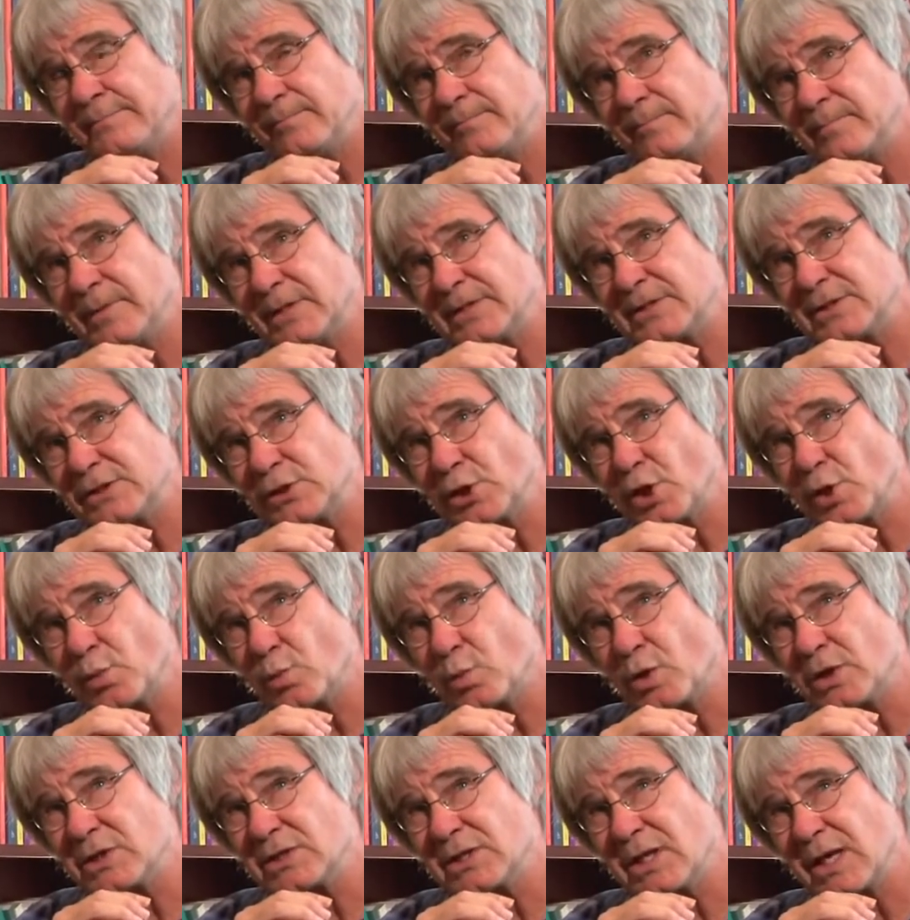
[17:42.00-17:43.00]
it's not
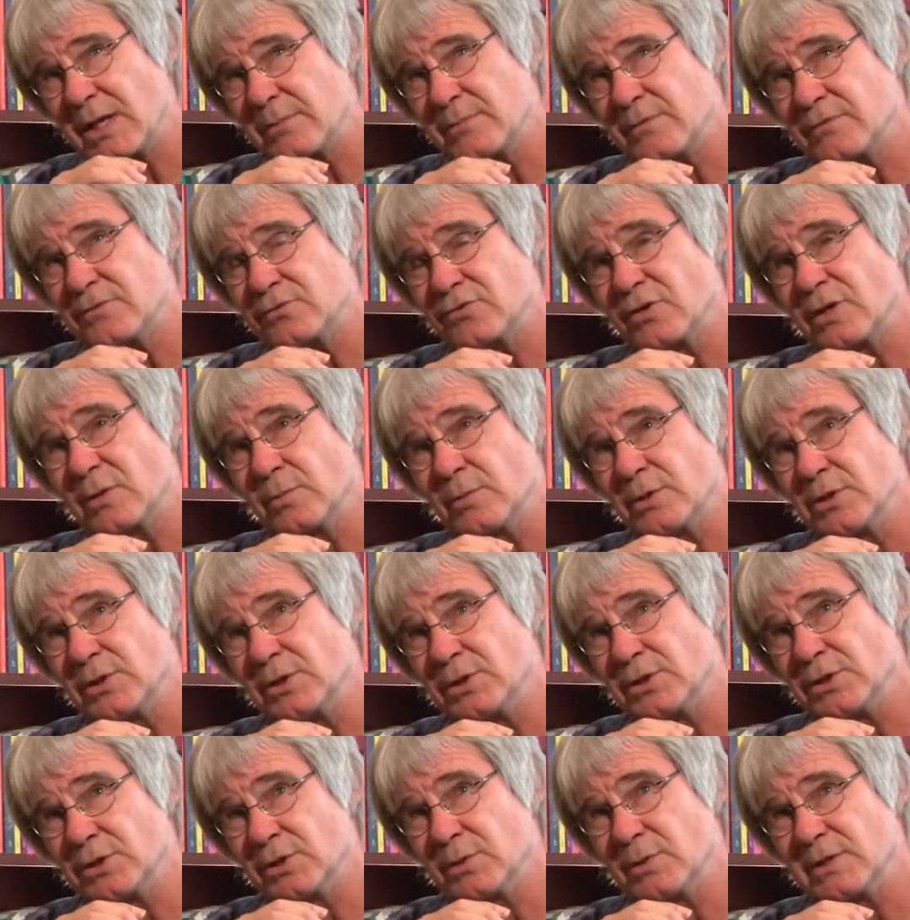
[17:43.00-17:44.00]
what type of treatment
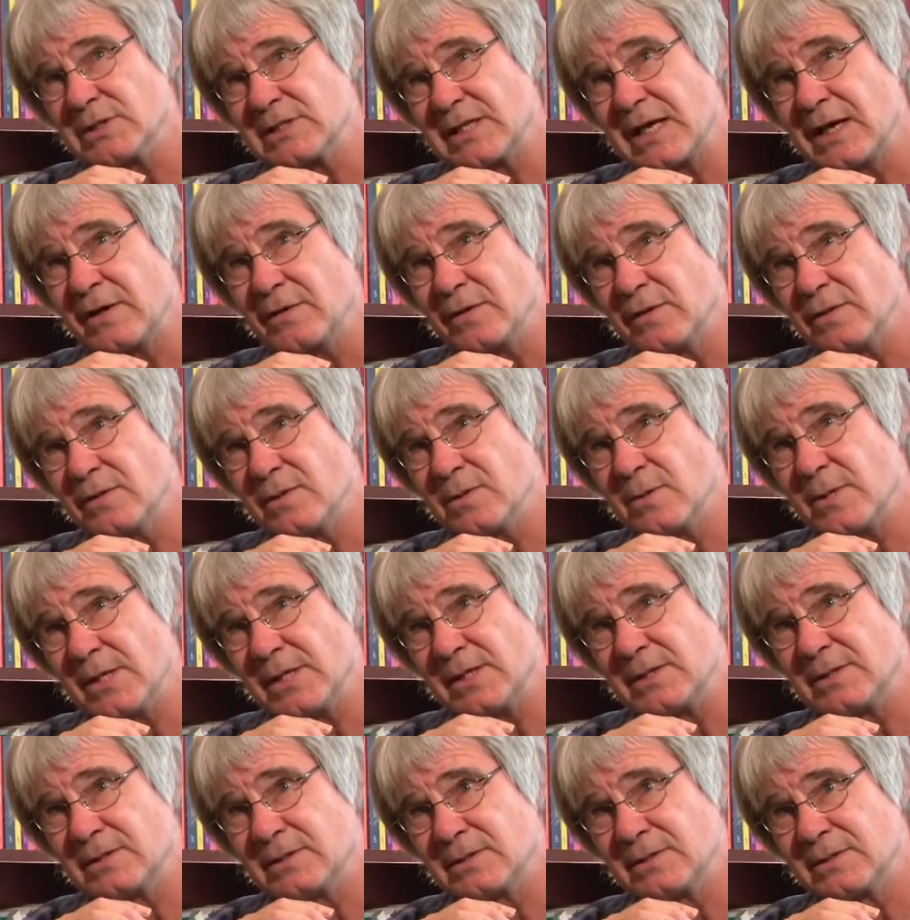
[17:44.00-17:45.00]
you do, it's how you do
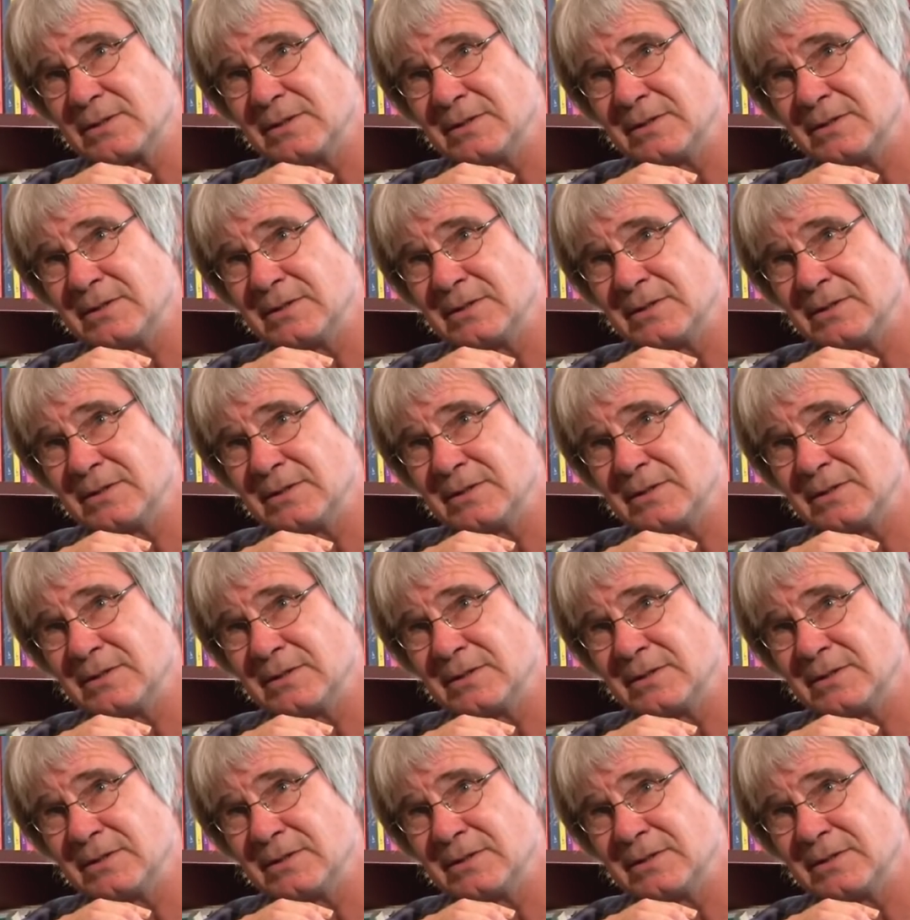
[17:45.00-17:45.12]
it.